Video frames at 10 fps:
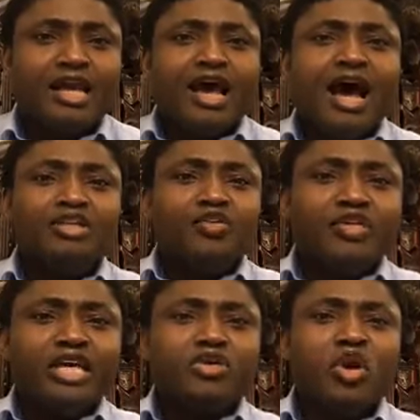and you
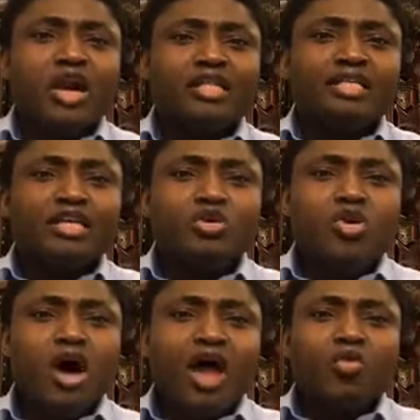ignorantly
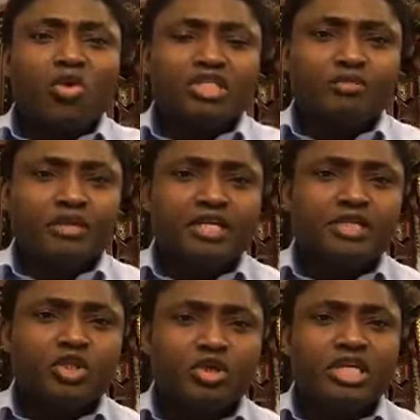go and worship in his
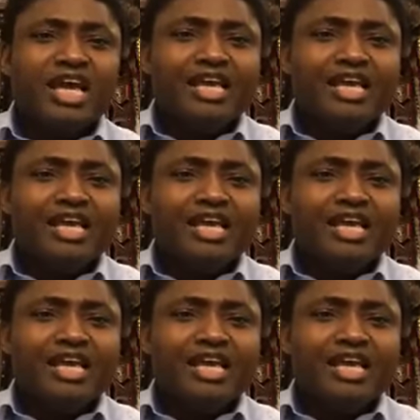church.